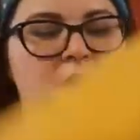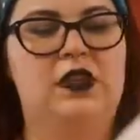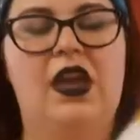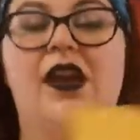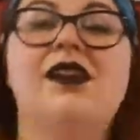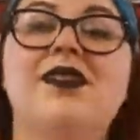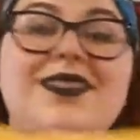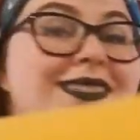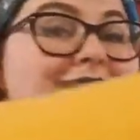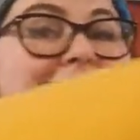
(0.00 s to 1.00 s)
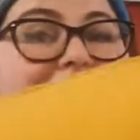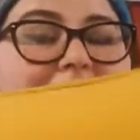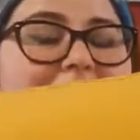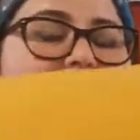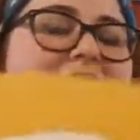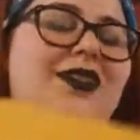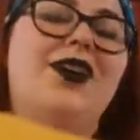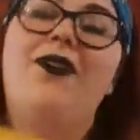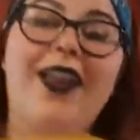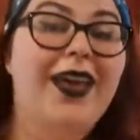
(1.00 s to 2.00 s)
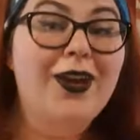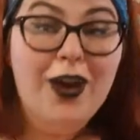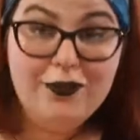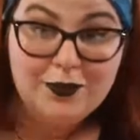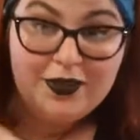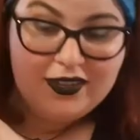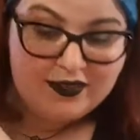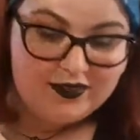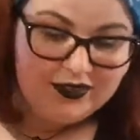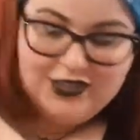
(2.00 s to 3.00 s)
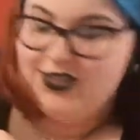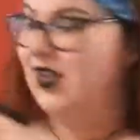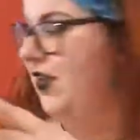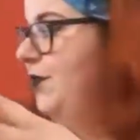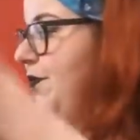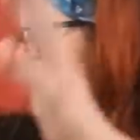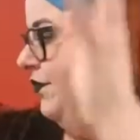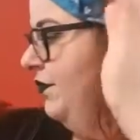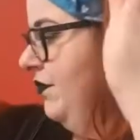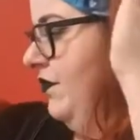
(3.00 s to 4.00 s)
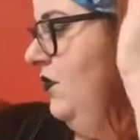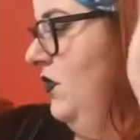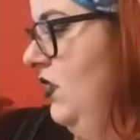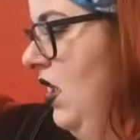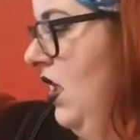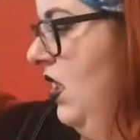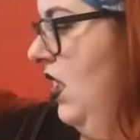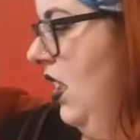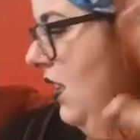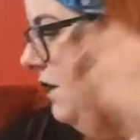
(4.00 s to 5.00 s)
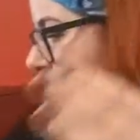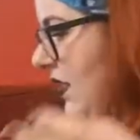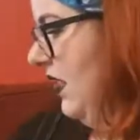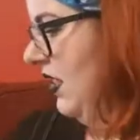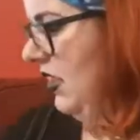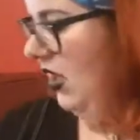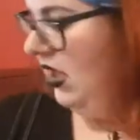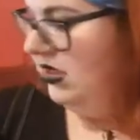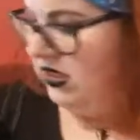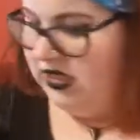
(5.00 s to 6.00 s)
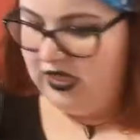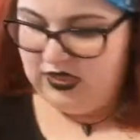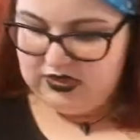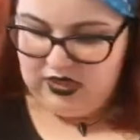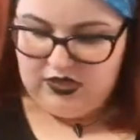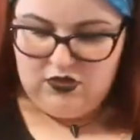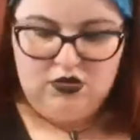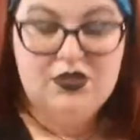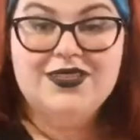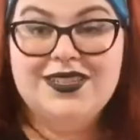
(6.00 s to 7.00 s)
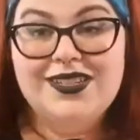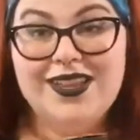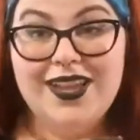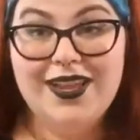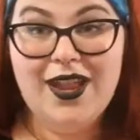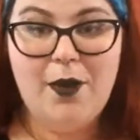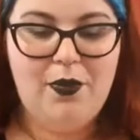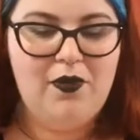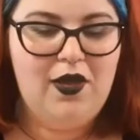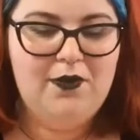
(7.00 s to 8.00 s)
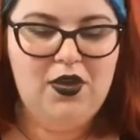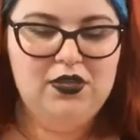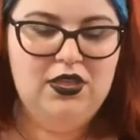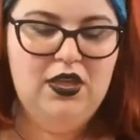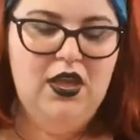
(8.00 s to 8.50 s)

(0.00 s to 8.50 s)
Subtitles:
Yeah, y'all know I like Hufflepuff, so. And then the other things I got in Primark,